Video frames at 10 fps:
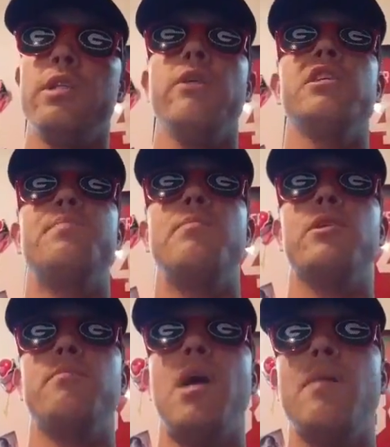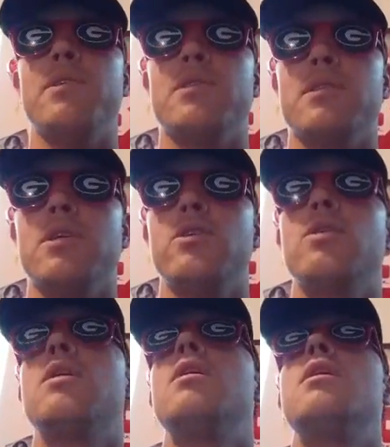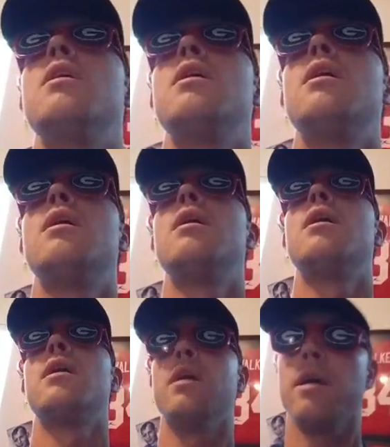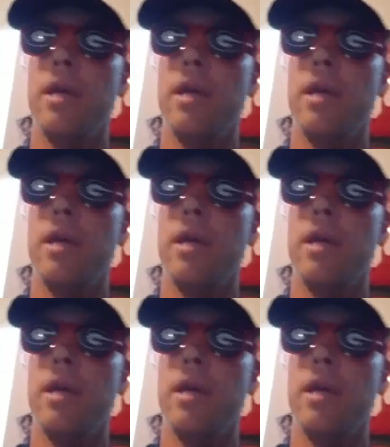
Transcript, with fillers: Tell these people goodbye, Mrs. Lou. Bye.